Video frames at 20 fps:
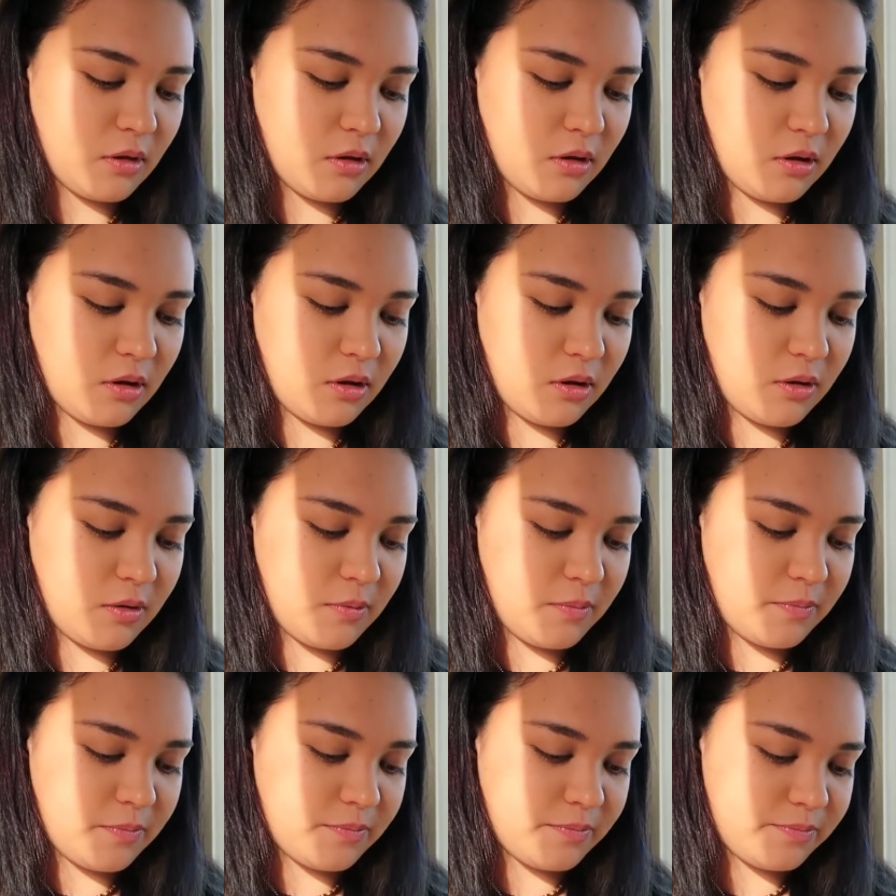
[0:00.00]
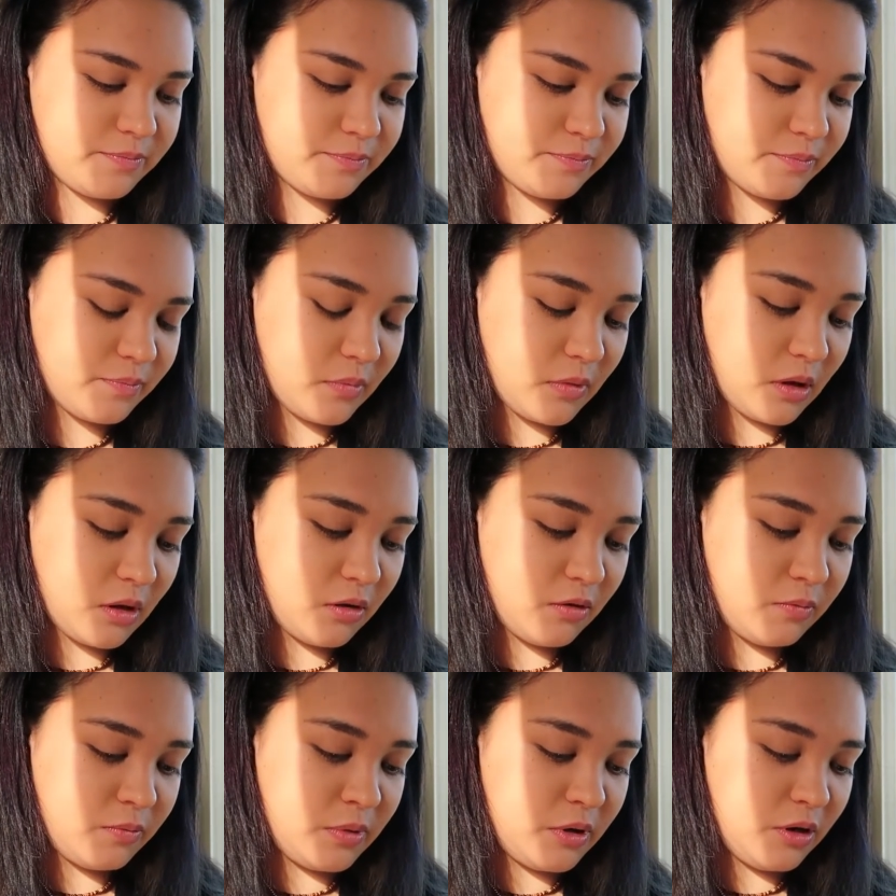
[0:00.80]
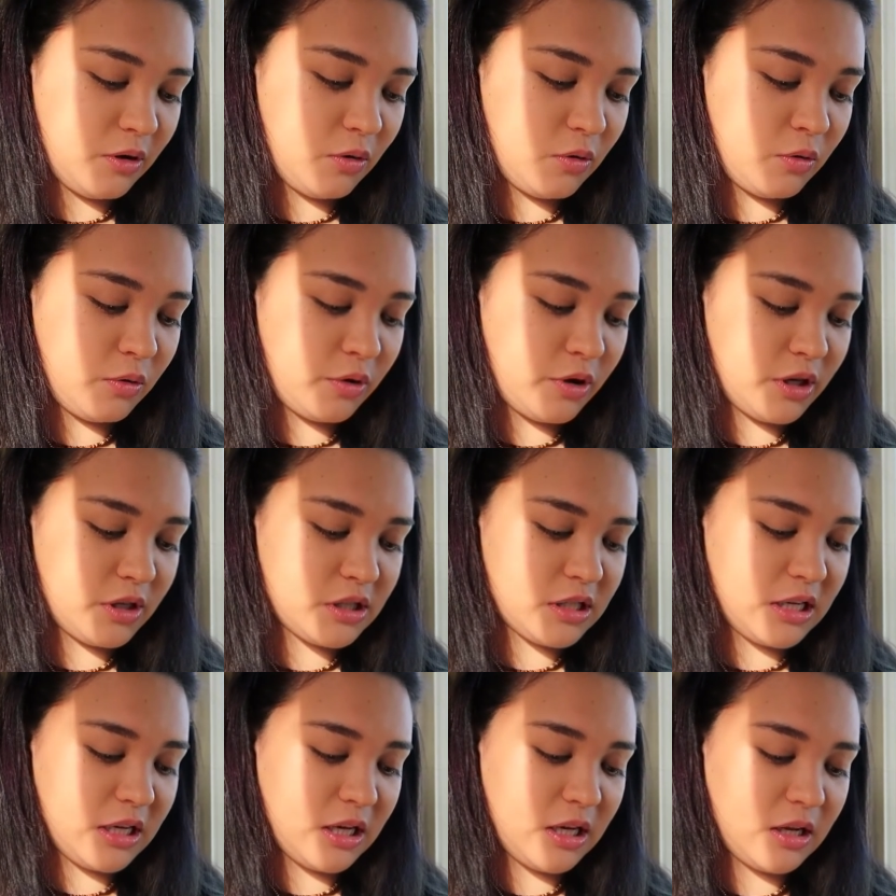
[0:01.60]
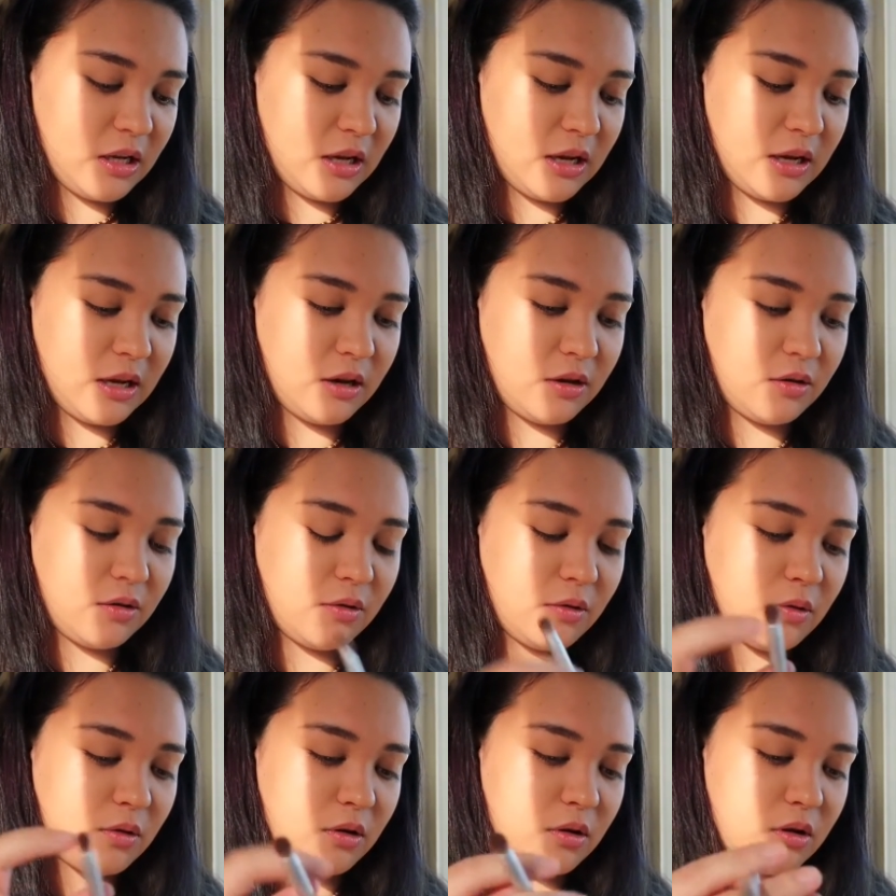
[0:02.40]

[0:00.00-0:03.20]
Been in quarantine now